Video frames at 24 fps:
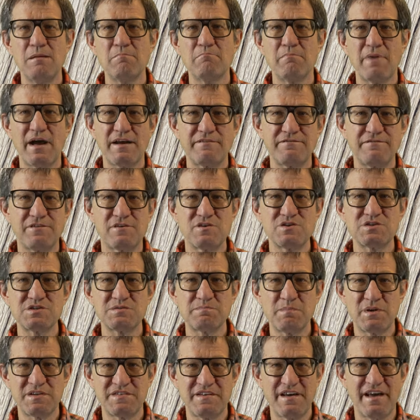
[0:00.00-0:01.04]
My
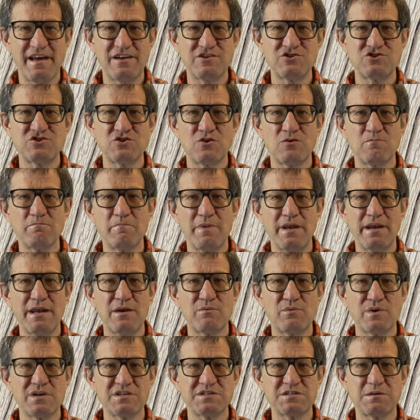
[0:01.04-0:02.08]
first potential mini
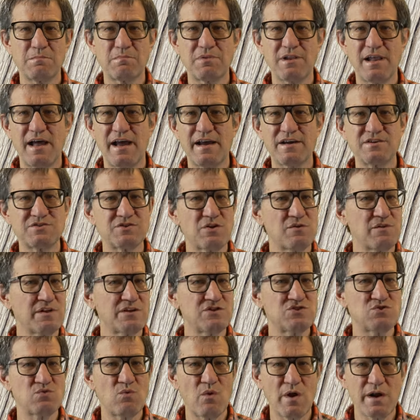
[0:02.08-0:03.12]
resupply is
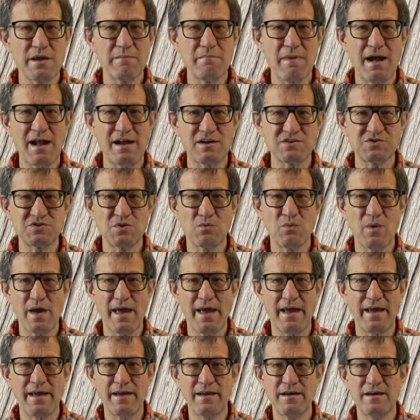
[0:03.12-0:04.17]
only 20 miles
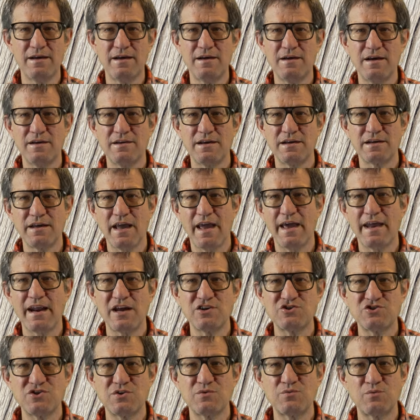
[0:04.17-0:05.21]
away, and
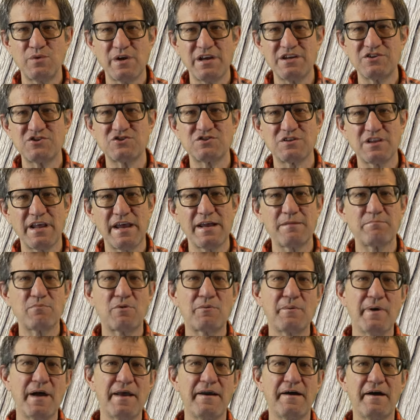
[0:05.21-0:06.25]
I should reach Lake
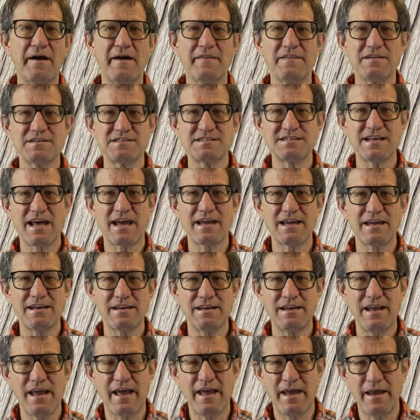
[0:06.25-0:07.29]
Morena on the
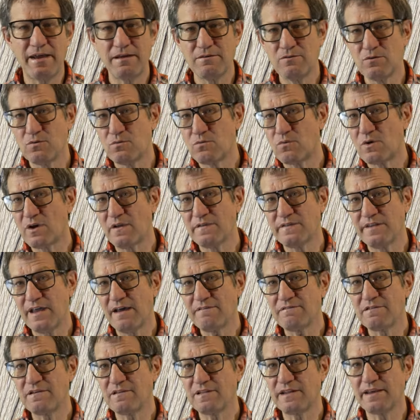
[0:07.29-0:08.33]
second day, where I'll
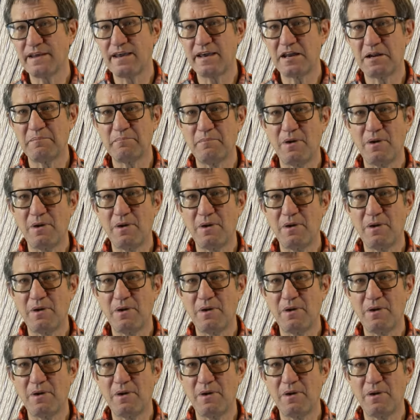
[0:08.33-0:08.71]
definitely get a